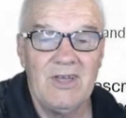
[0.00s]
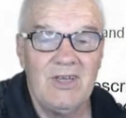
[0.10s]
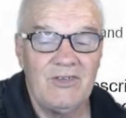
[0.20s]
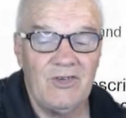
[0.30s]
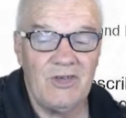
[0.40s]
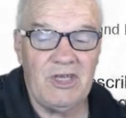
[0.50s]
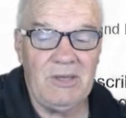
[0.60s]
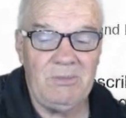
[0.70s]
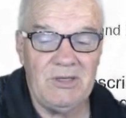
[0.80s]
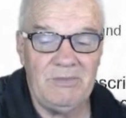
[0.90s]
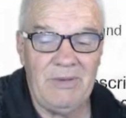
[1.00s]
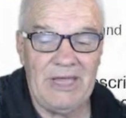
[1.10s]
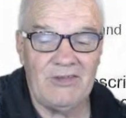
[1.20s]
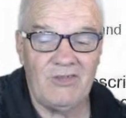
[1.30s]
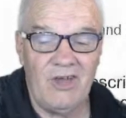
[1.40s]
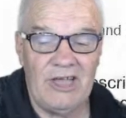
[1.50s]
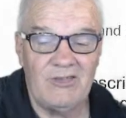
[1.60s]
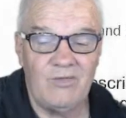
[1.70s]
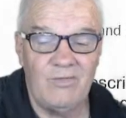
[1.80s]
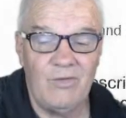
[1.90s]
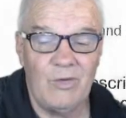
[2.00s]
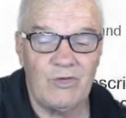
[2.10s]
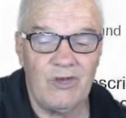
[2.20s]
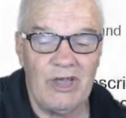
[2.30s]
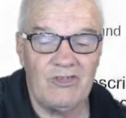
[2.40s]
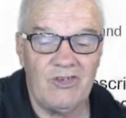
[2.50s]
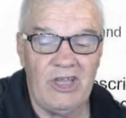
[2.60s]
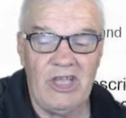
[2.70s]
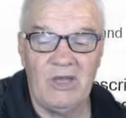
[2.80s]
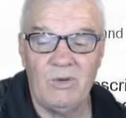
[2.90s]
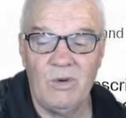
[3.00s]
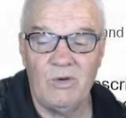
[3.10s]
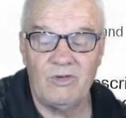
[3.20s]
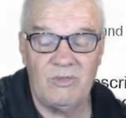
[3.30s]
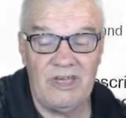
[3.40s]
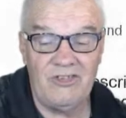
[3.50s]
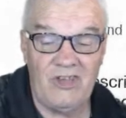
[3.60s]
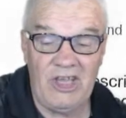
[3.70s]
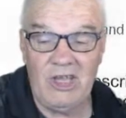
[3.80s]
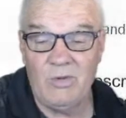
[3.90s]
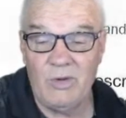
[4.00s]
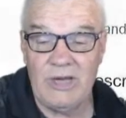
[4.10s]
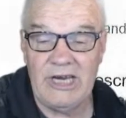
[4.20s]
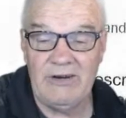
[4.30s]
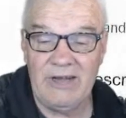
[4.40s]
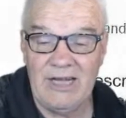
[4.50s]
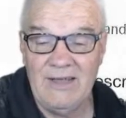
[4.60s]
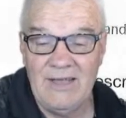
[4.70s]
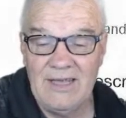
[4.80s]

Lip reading: So keeping the backsights and foresights equals means equal error